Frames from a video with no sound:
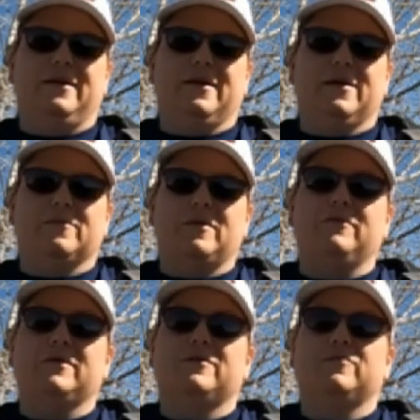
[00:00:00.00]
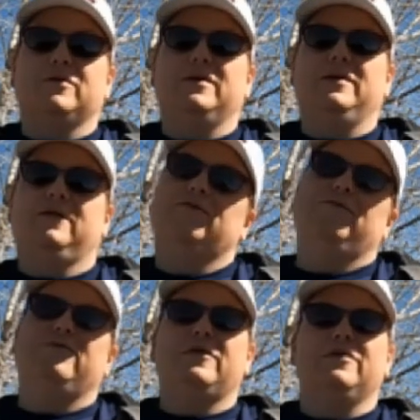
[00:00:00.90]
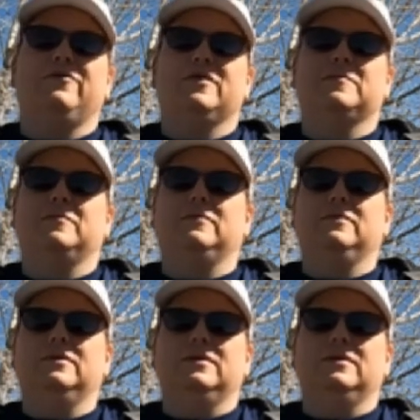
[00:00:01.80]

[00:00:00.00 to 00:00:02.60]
Otherwise, it's fairly feasible.